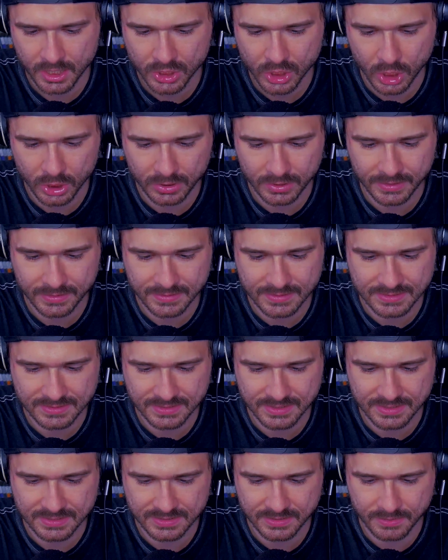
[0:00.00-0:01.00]
calling the
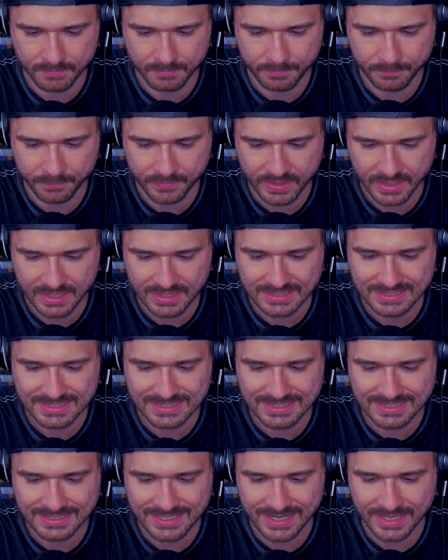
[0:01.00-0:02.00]
system
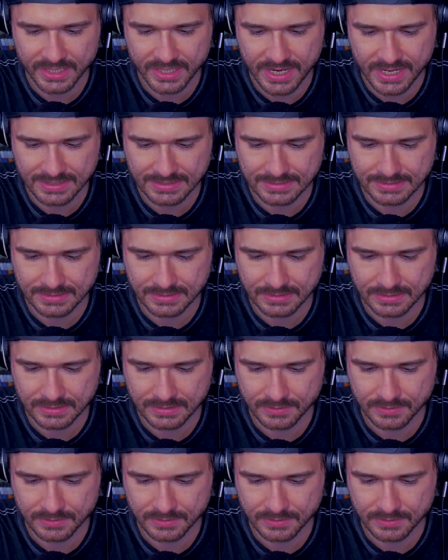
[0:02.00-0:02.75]
SegaNet.